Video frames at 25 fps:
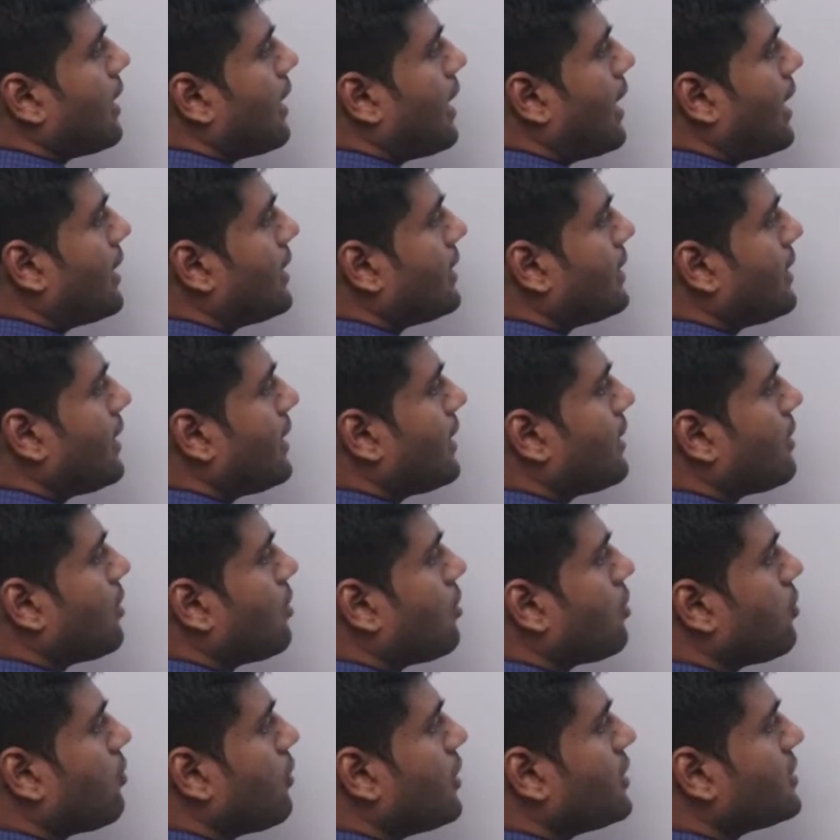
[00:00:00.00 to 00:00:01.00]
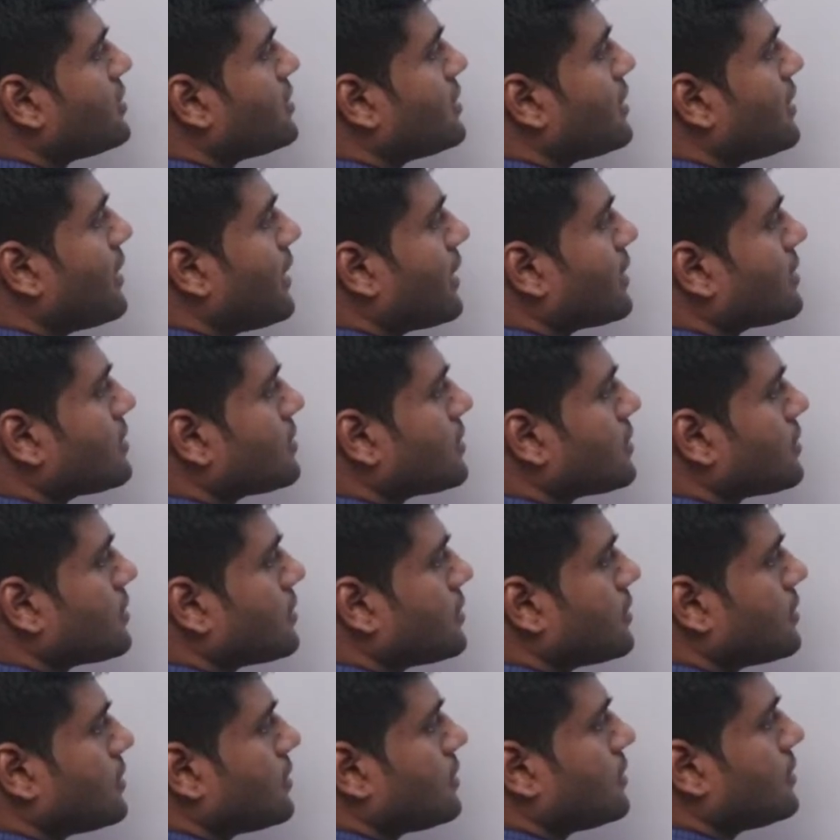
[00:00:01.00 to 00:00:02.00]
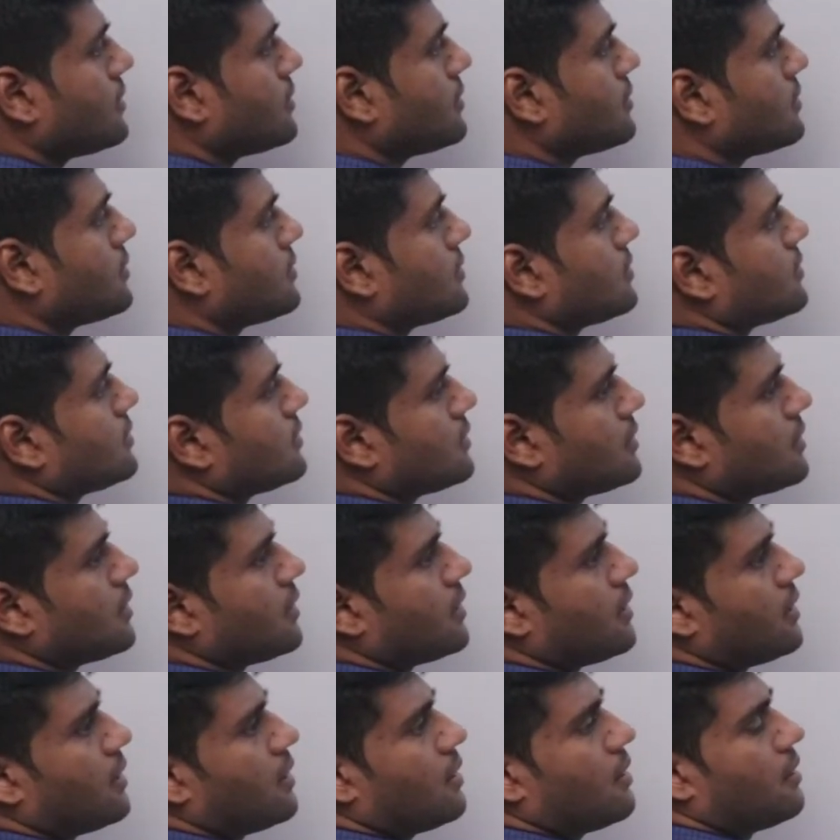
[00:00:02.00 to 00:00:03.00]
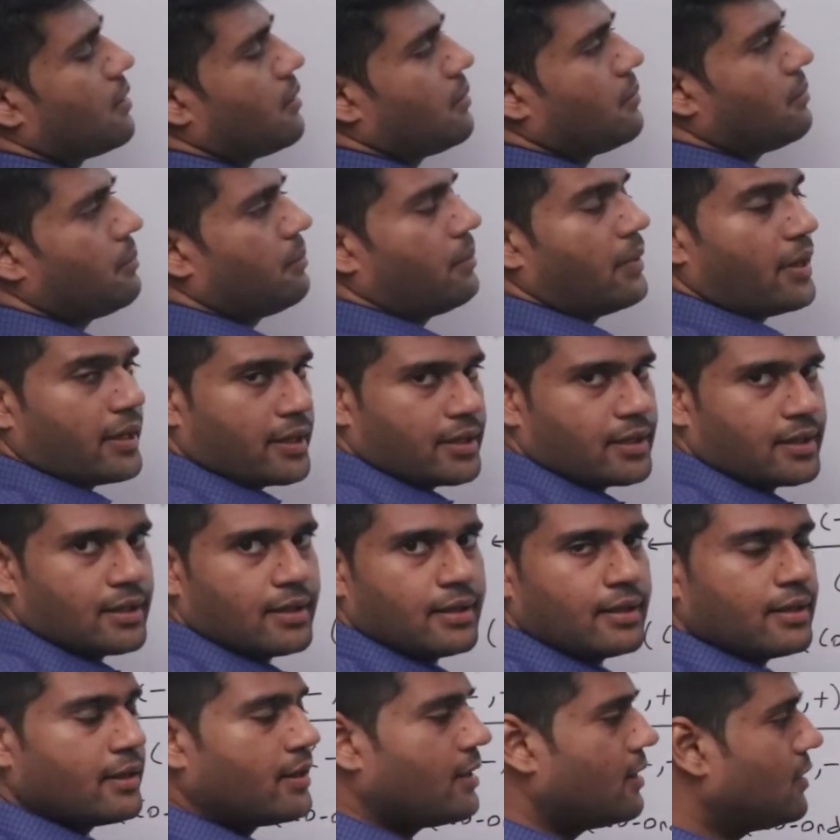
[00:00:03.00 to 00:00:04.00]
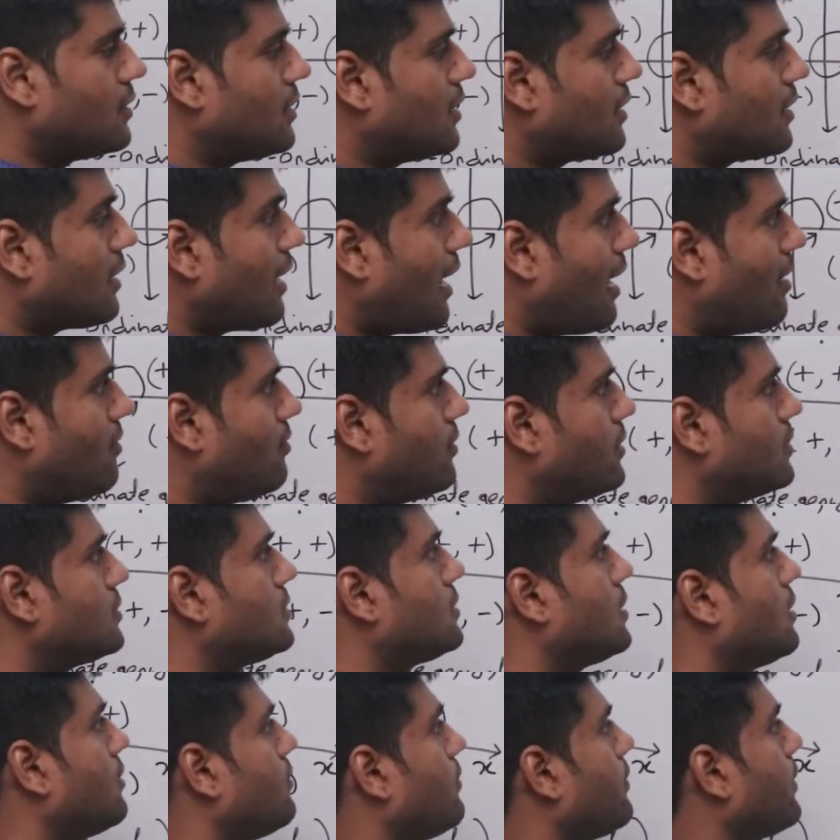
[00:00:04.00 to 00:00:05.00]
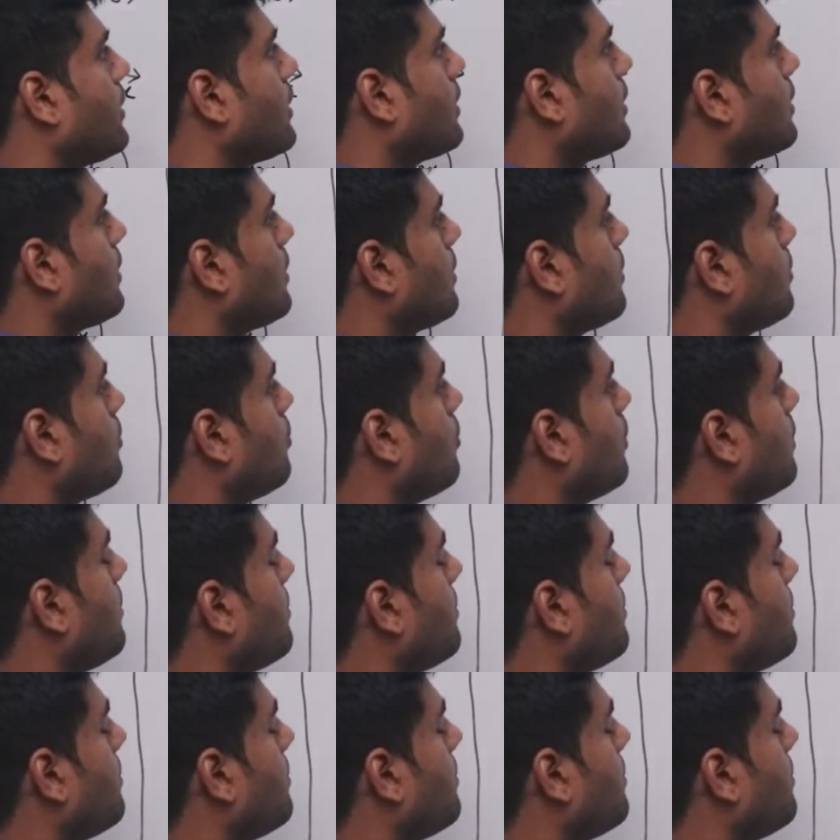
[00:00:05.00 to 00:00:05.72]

anti-clockwise direction. But in the traverse survey, we